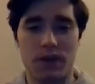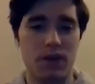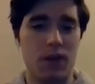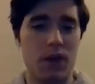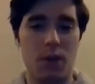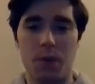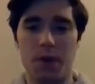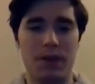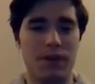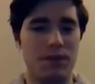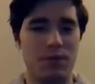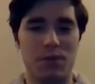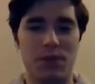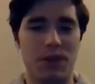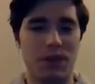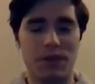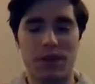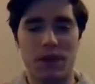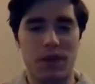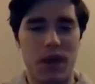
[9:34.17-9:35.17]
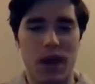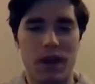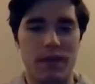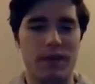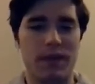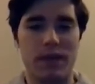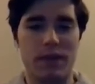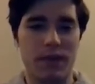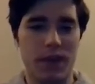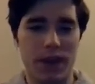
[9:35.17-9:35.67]
No one really felt
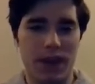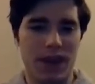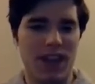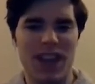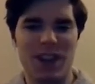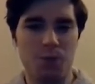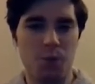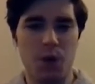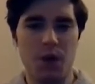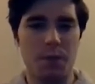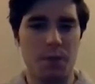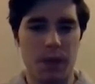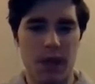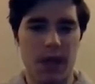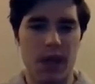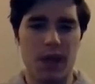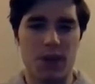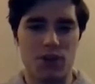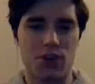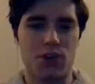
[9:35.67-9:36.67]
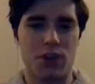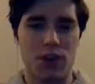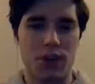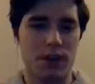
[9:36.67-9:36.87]
confident, felt like in one pitch.